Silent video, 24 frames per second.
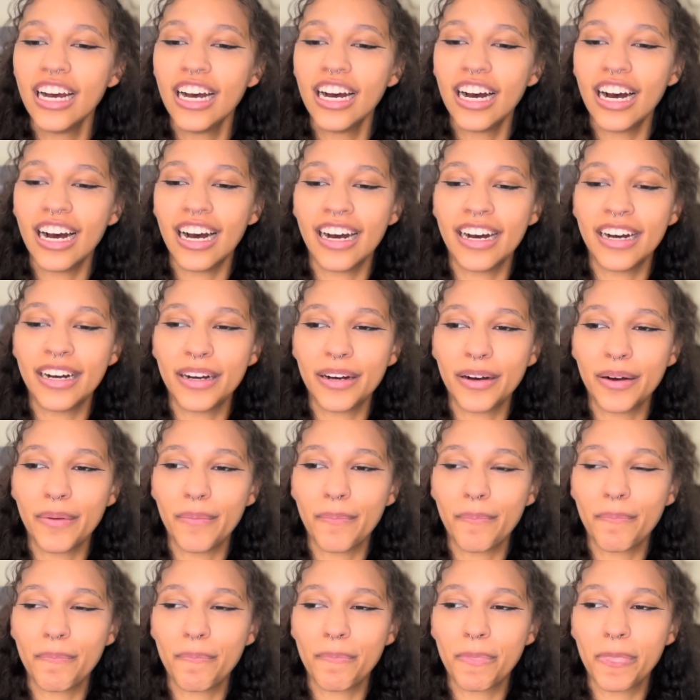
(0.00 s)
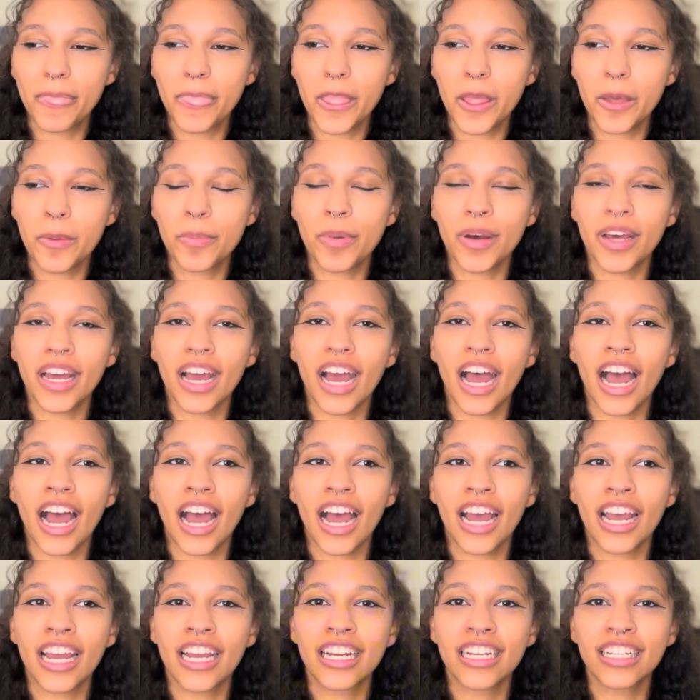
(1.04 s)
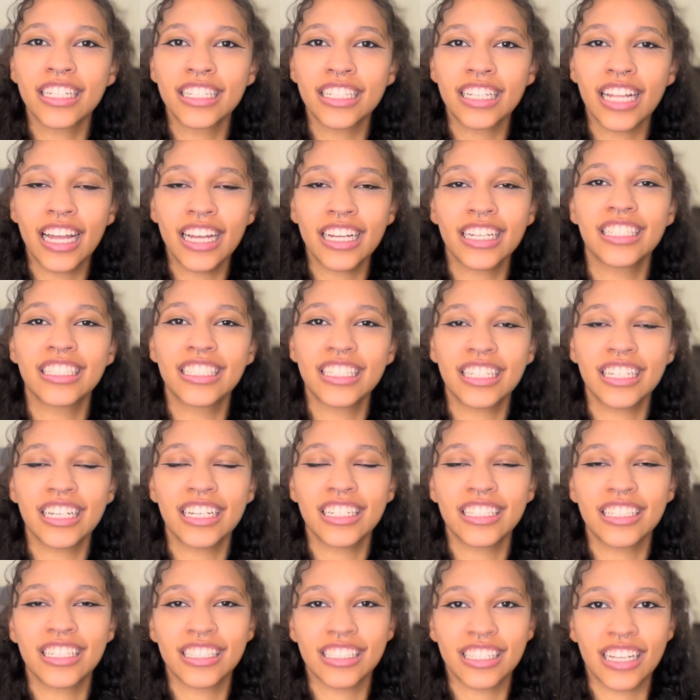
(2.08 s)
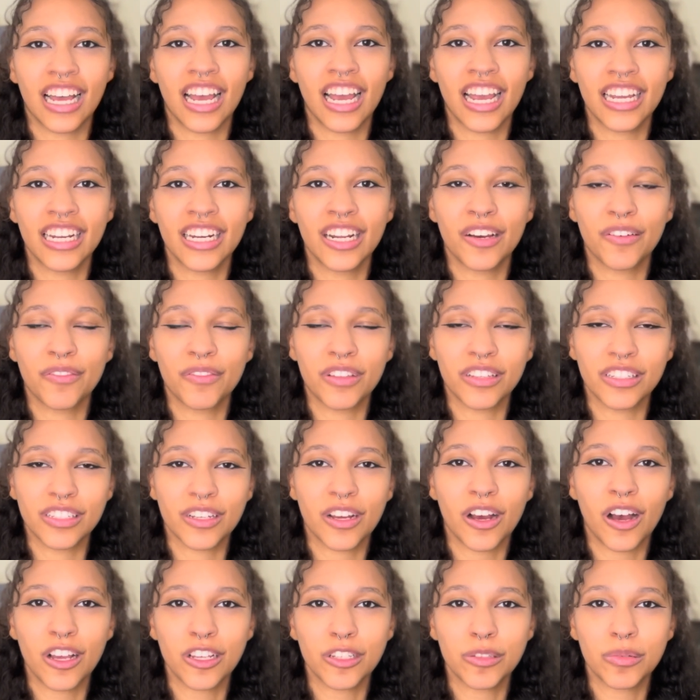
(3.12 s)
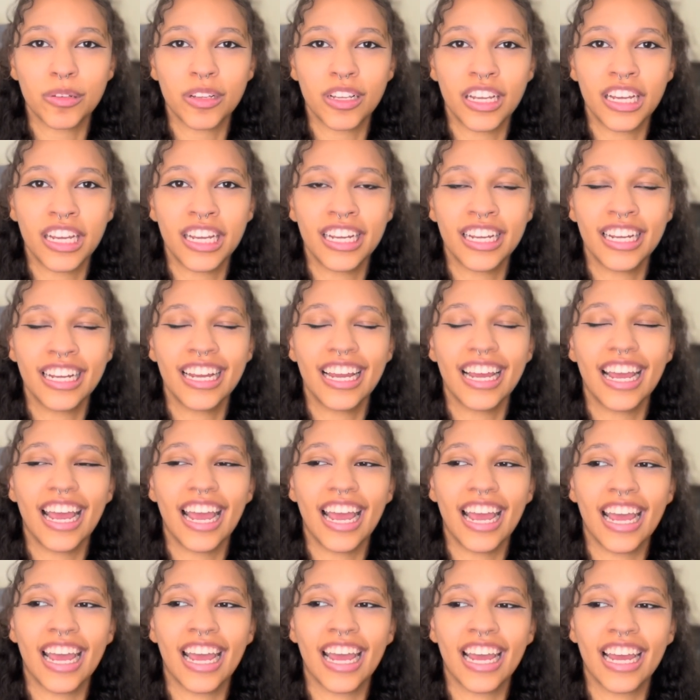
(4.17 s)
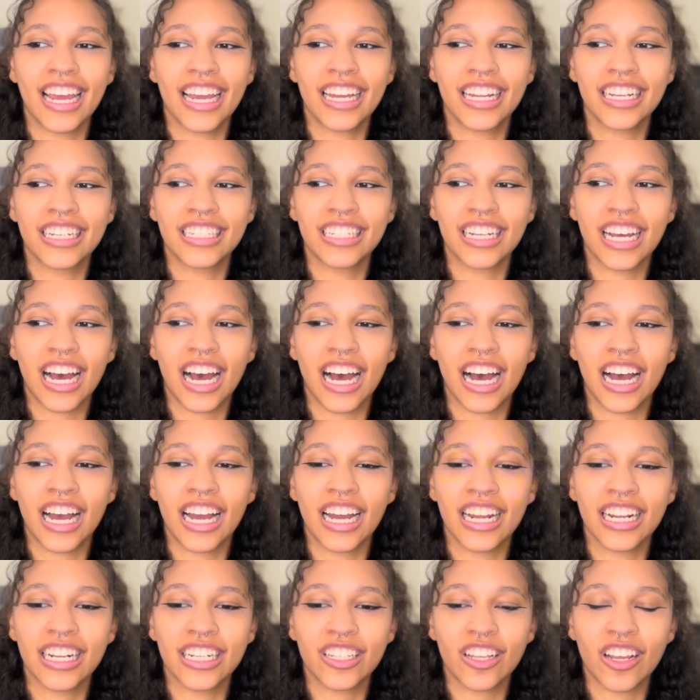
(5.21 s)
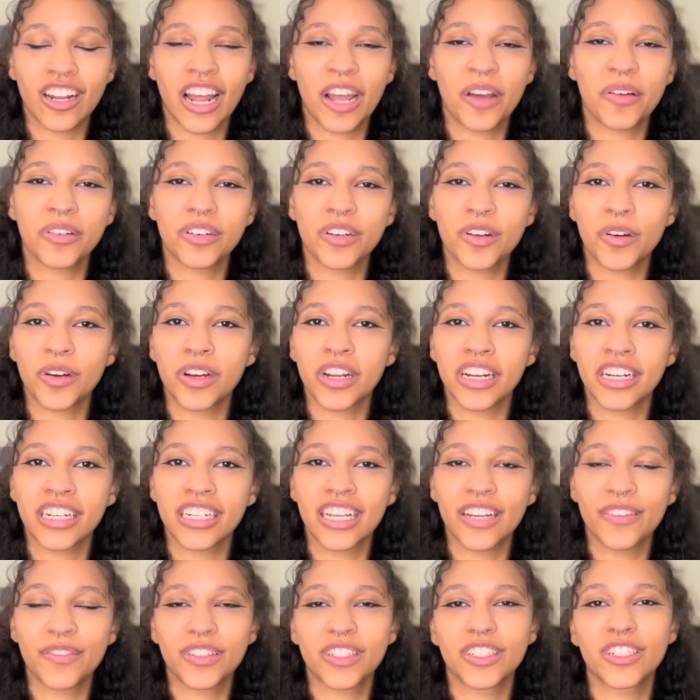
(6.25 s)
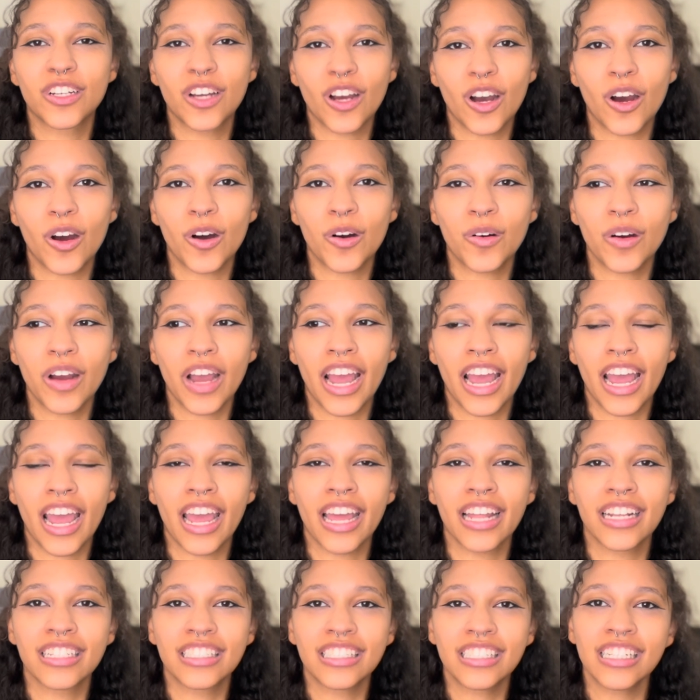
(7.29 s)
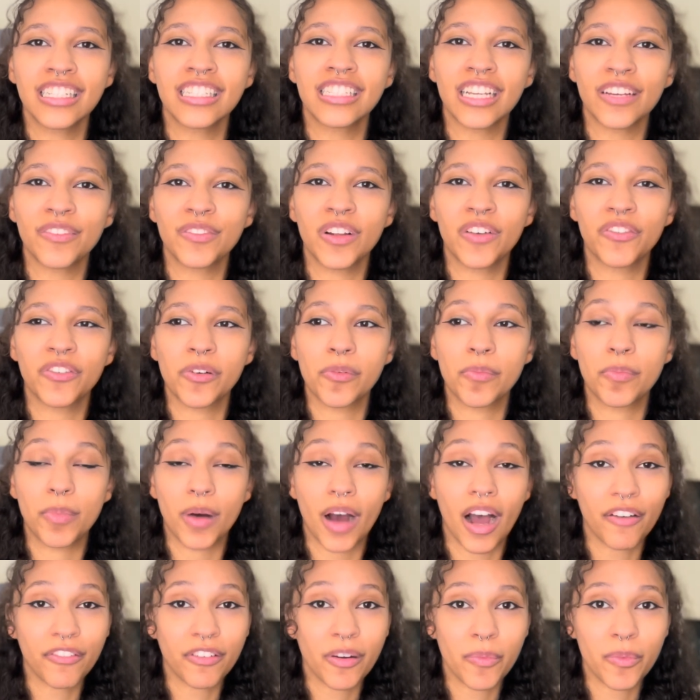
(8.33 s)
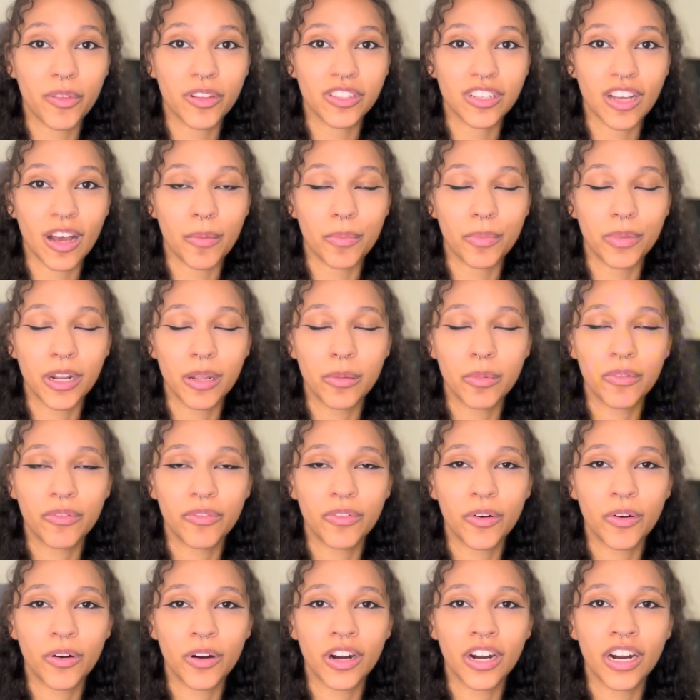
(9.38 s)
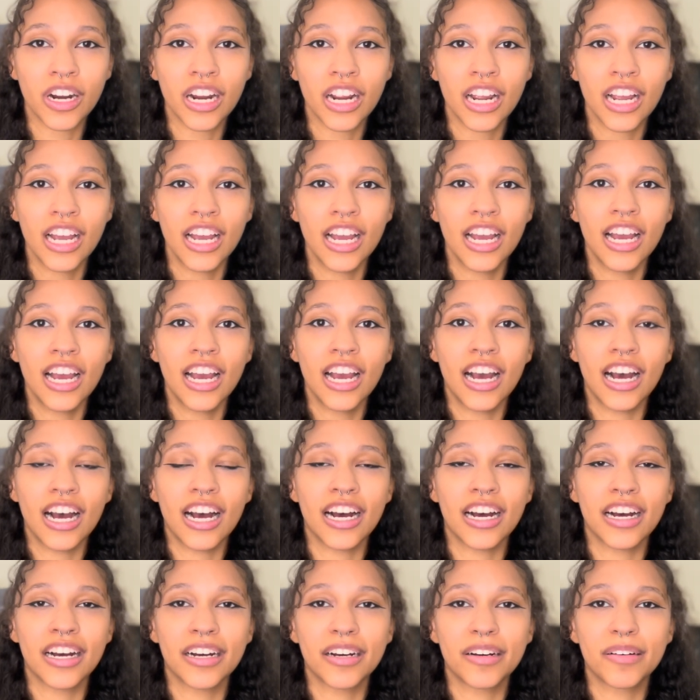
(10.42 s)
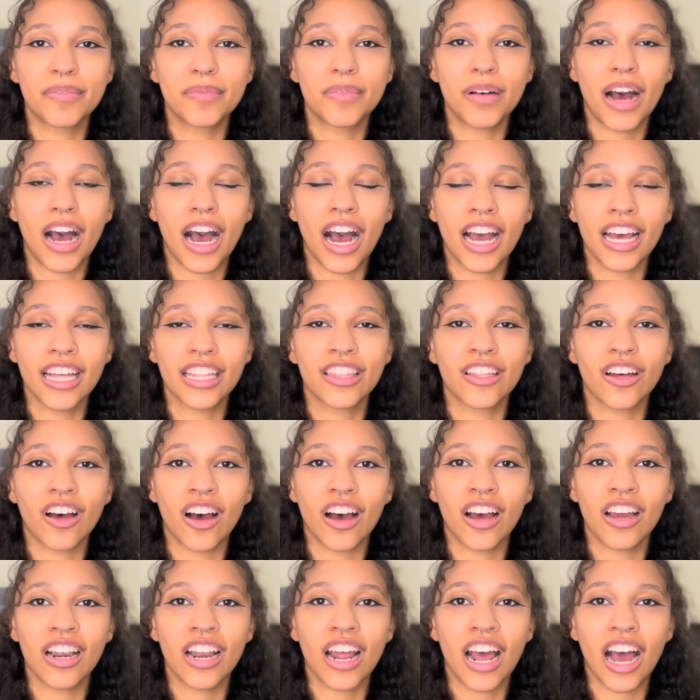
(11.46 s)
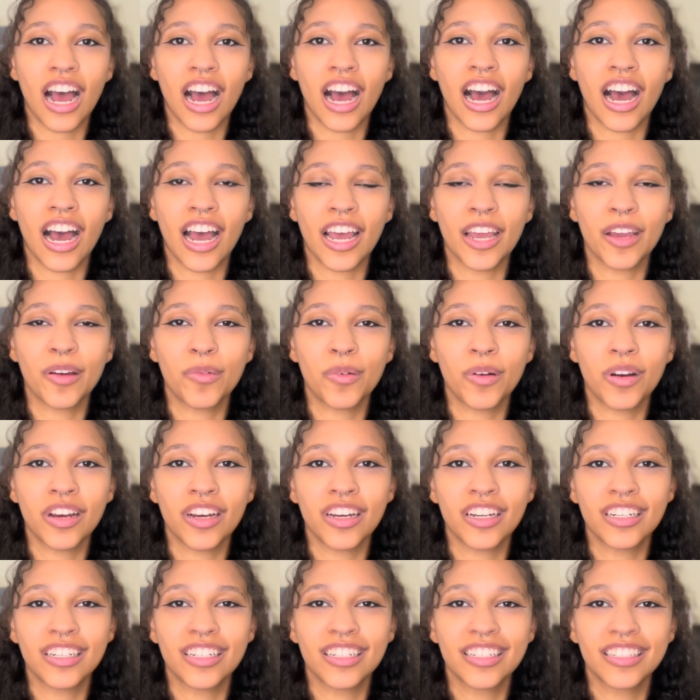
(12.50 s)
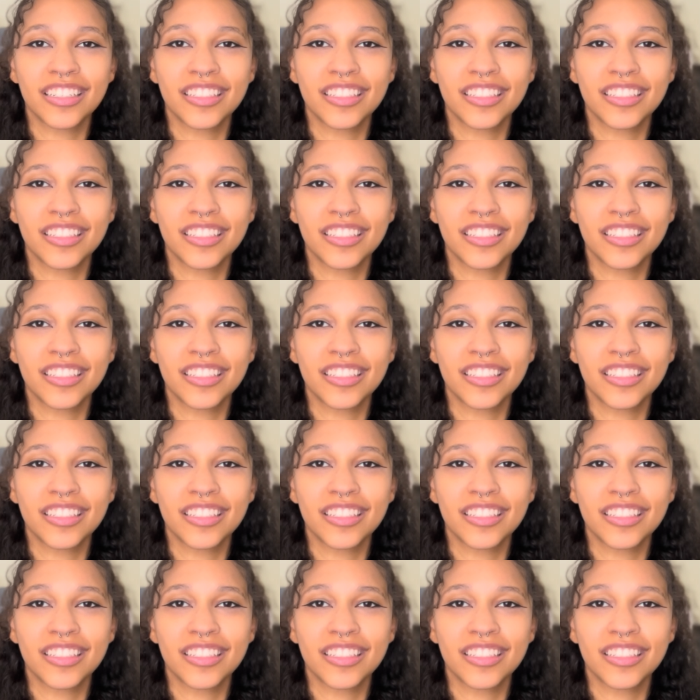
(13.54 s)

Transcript: But I liked the design of this cosplay and I thought I would go ahead and give it a go. And since I've never bought from this company before, I thought I would